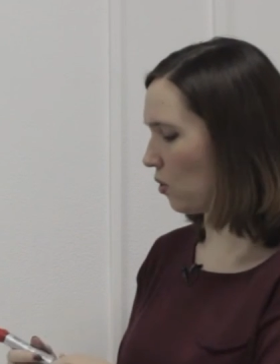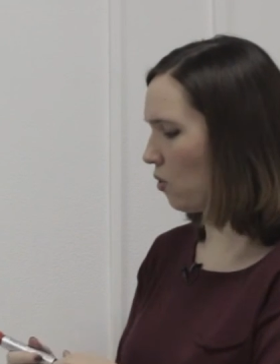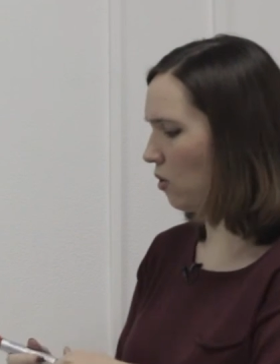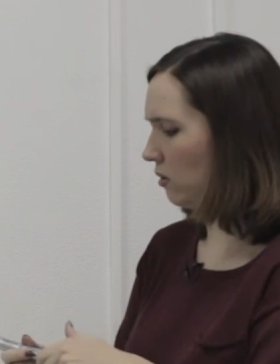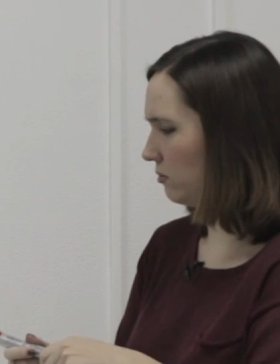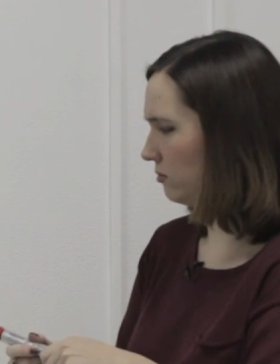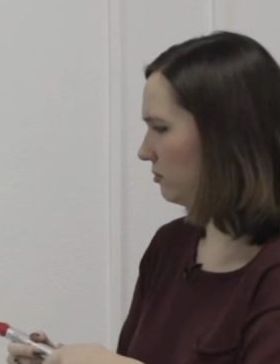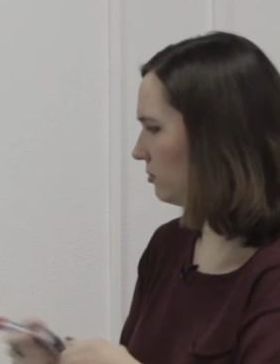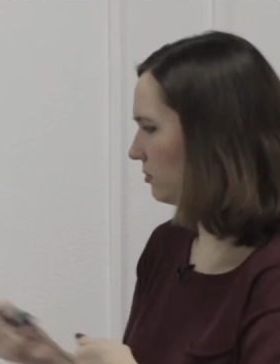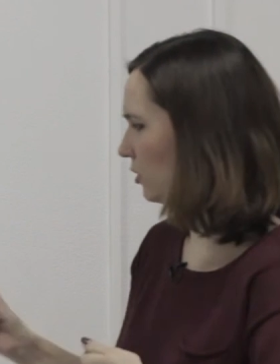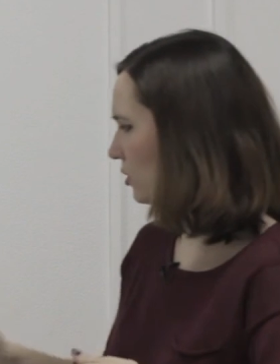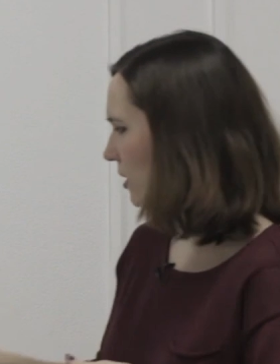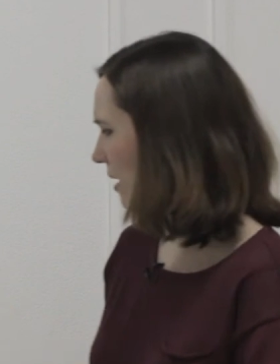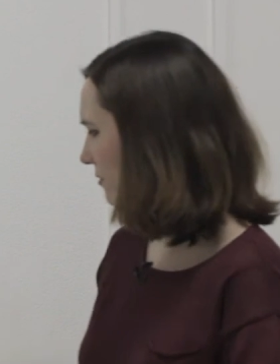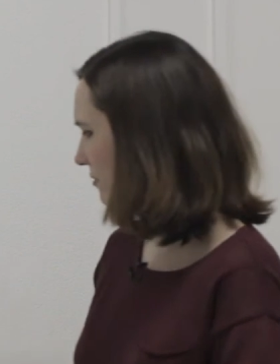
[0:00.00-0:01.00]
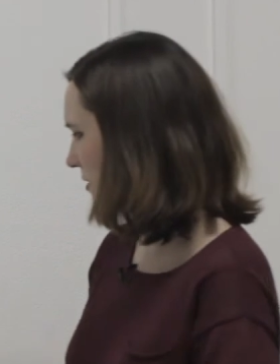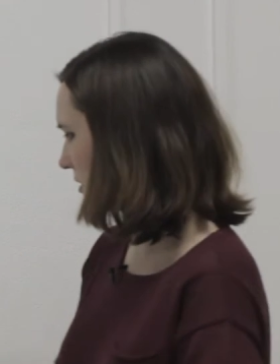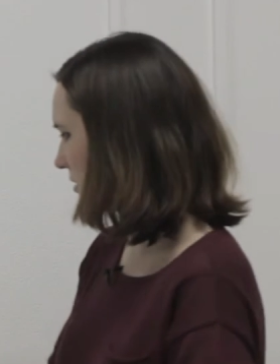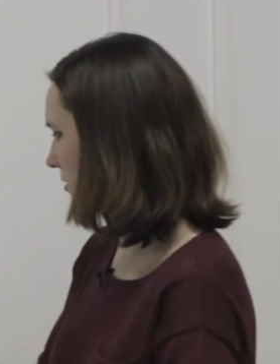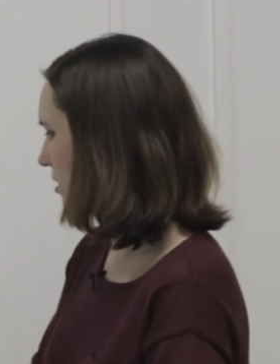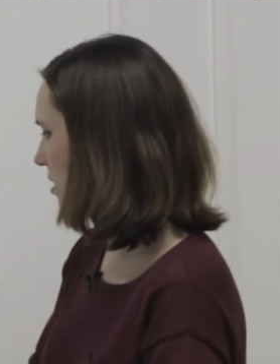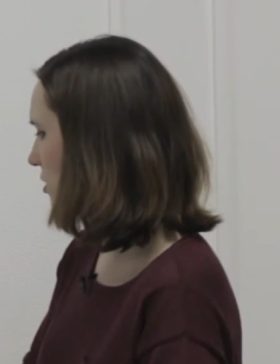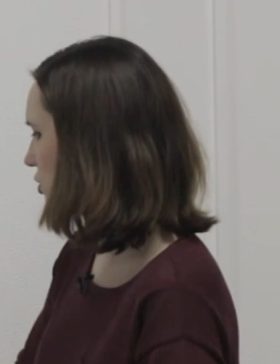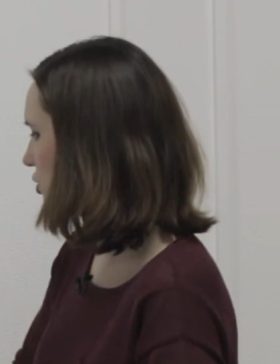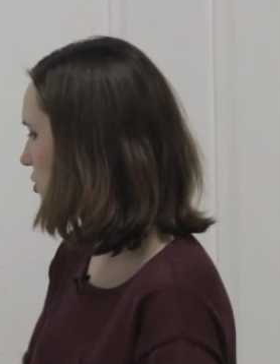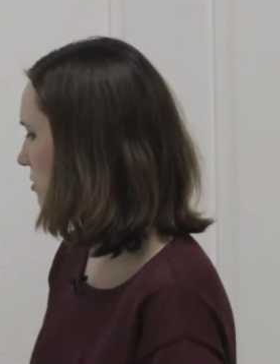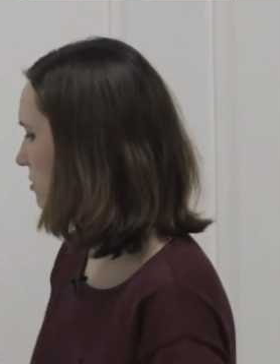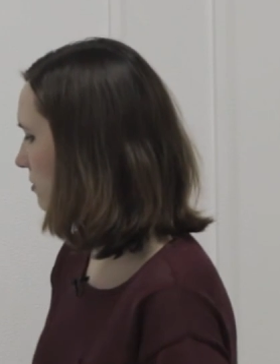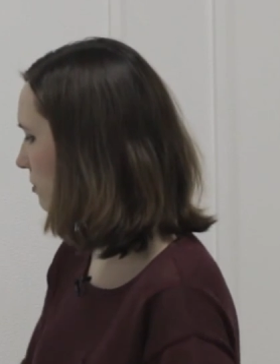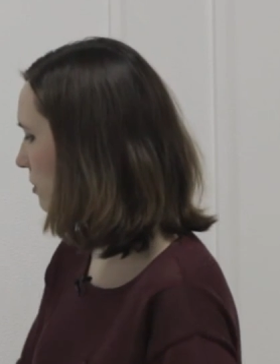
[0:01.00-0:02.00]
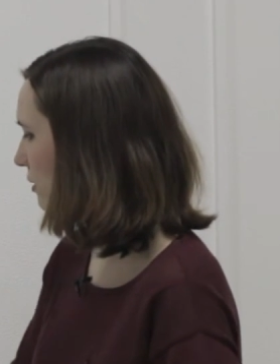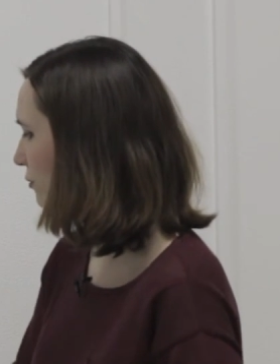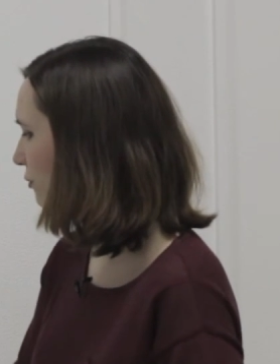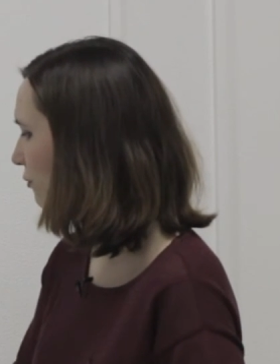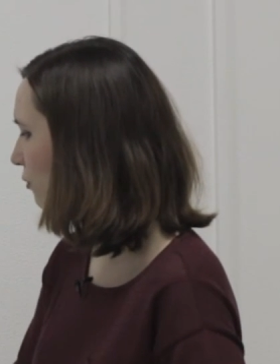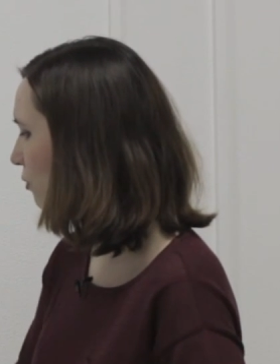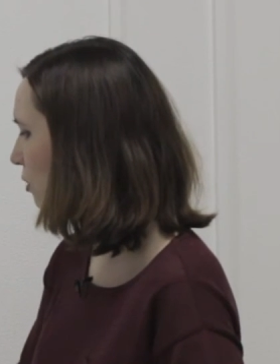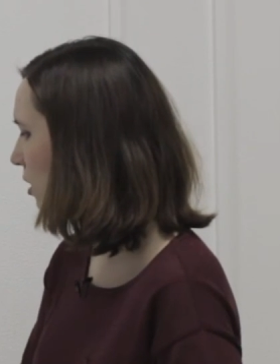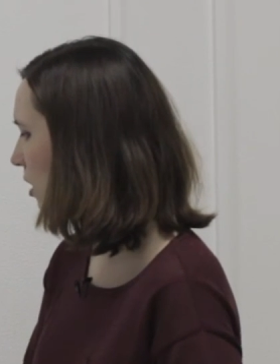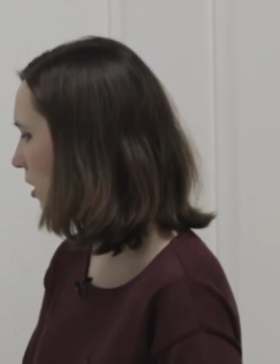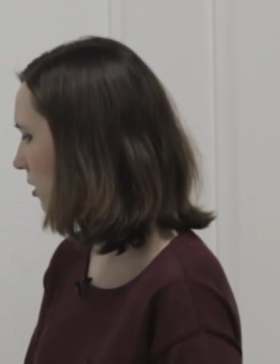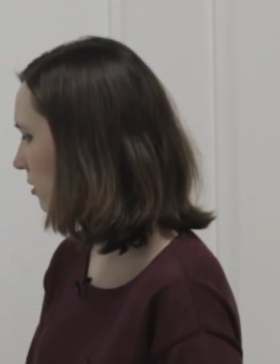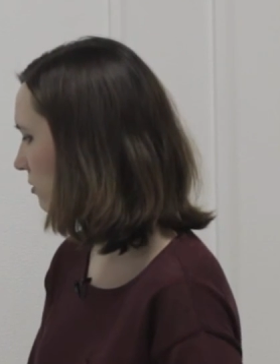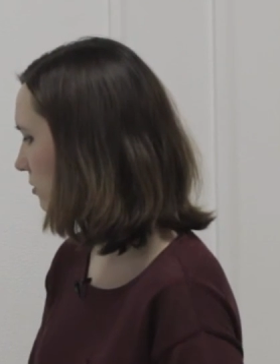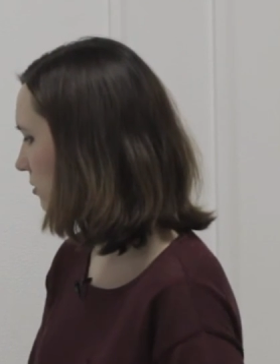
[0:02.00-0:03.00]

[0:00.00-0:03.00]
or not after, gosh, before